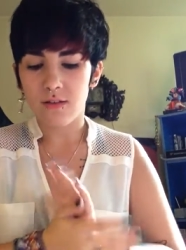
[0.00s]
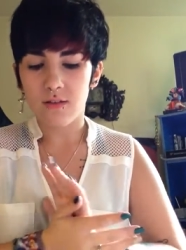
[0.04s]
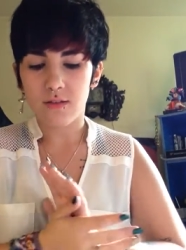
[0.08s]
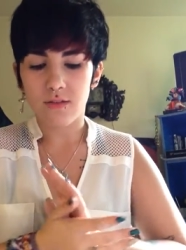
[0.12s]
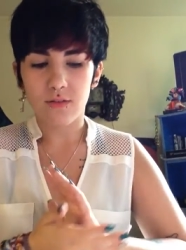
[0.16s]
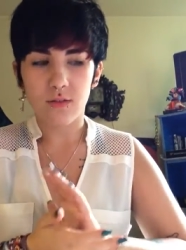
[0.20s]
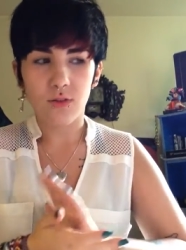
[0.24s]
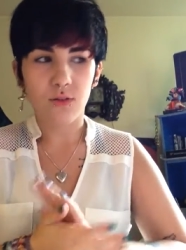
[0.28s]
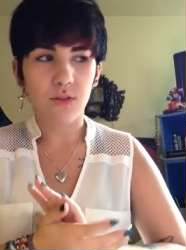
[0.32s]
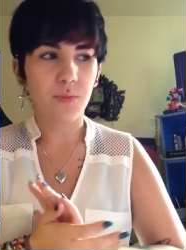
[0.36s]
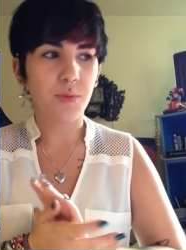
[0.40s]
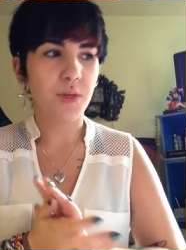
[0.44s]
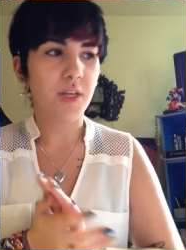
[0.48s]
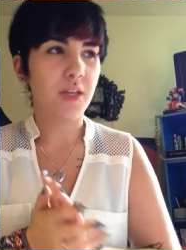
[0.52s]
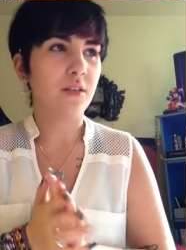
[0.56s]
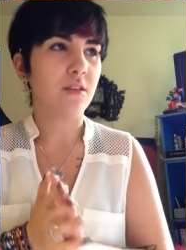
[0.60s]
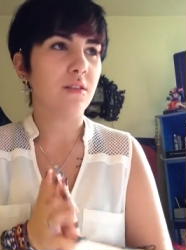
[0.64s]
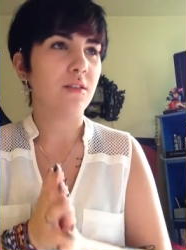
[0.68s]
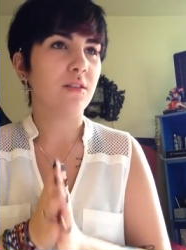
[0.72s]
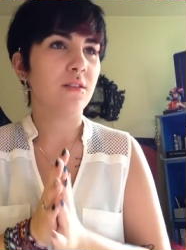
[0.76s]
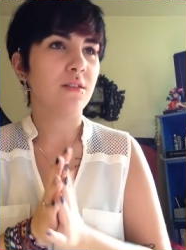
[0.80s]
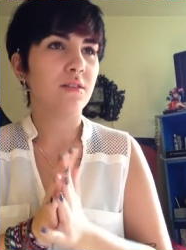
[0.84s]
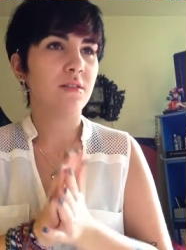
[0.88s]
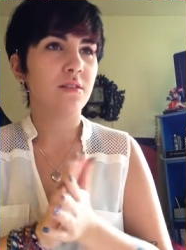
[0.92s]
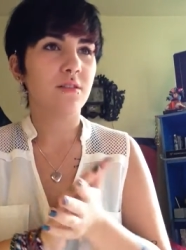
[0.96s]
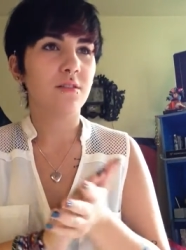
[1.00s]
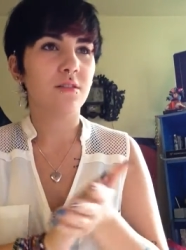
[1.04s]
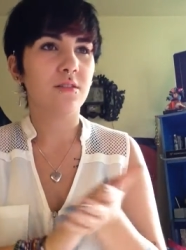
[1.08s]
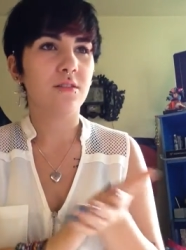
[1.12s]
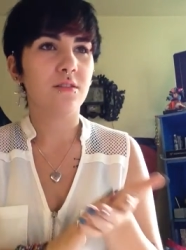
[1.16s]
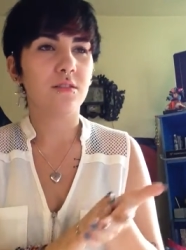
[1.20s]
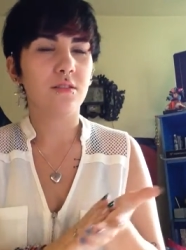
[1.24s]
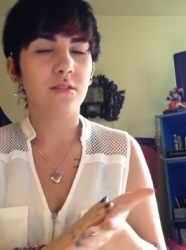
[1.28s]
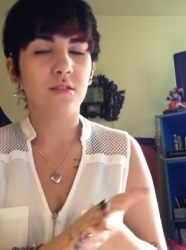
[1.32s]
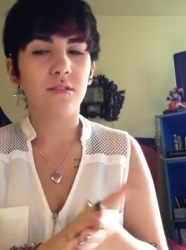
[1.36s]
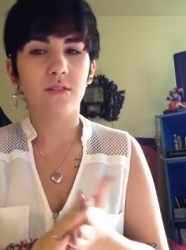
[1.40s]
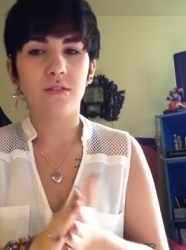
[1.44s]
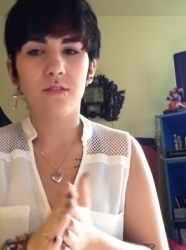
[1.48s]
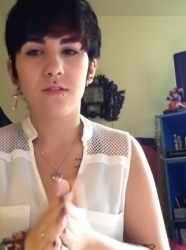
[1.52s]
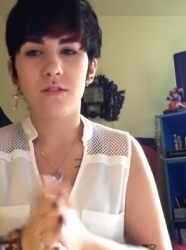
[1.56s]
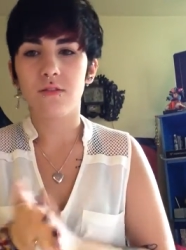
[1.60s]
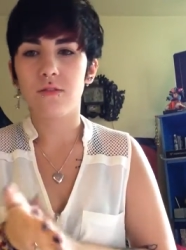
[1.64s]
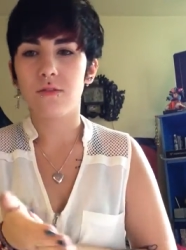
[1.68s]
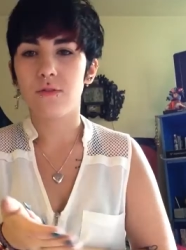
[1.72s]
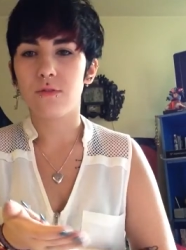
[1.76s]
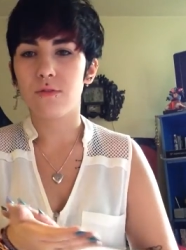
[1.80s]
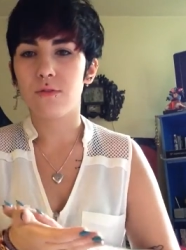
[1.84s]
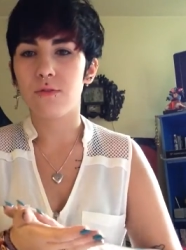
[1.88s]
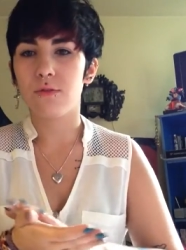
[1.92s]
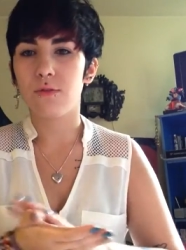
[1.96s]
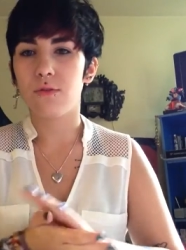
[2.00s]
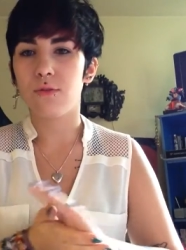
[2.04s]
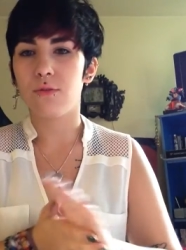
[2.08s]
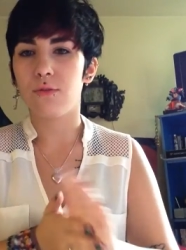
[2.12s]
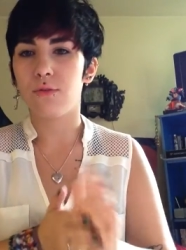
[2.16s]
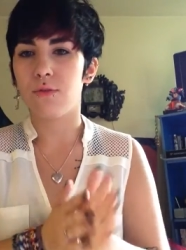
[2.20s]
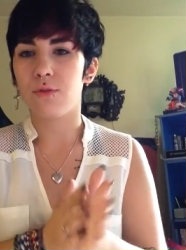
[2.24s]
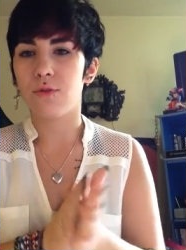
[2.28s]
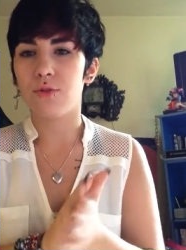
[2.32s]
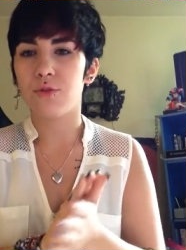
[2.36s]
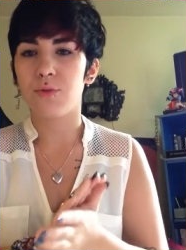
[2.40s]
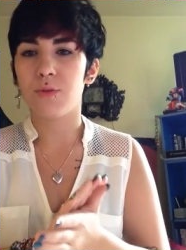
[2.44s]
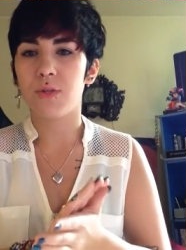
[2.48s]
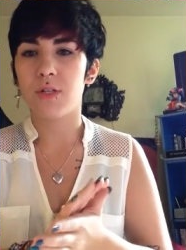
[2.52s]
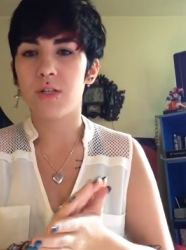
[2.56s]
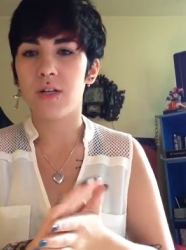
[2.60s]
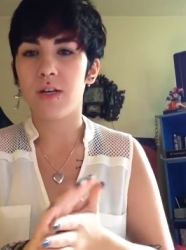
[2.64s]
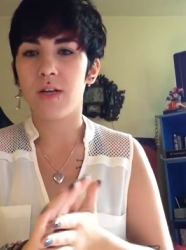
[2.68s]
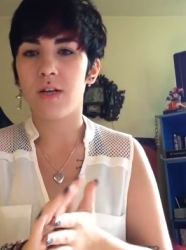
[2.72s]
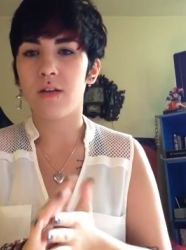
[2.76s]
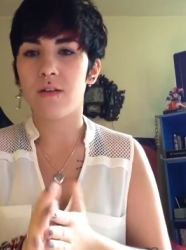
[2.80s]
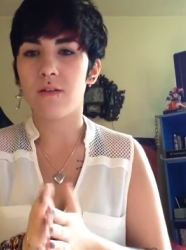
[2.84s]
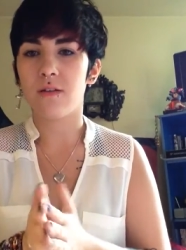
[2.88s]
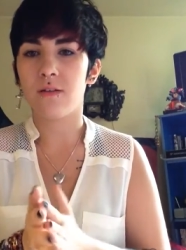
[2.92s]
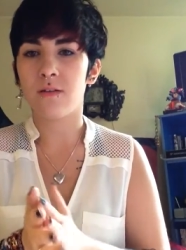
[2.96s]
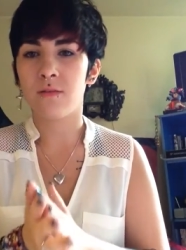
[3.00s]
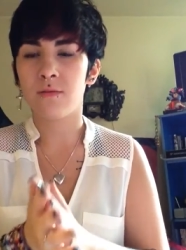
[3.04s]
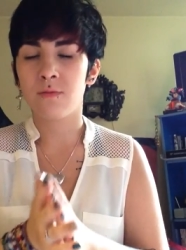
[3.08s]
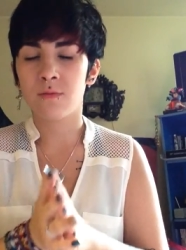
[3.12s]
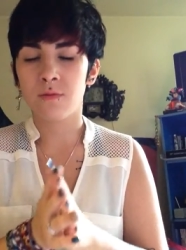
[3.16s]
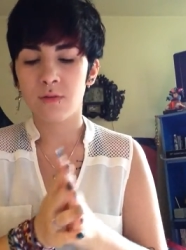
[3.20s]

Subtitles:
It's only been 2-3 days,